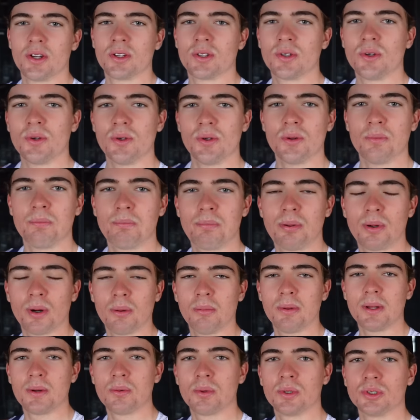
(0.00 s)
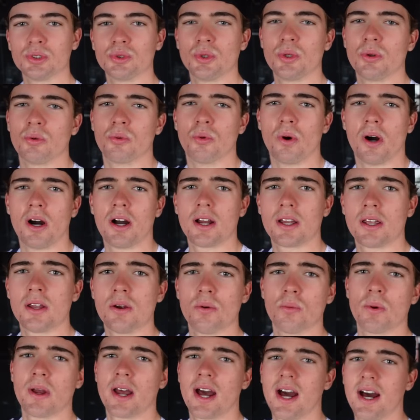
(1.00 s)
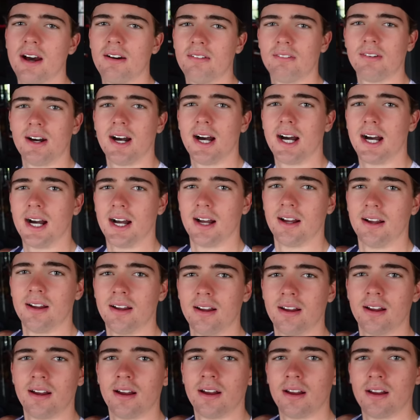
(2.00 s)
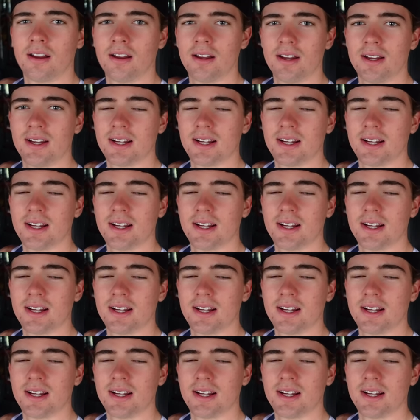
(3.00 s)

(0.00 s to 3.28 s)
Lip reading: You're probably wondering why we have a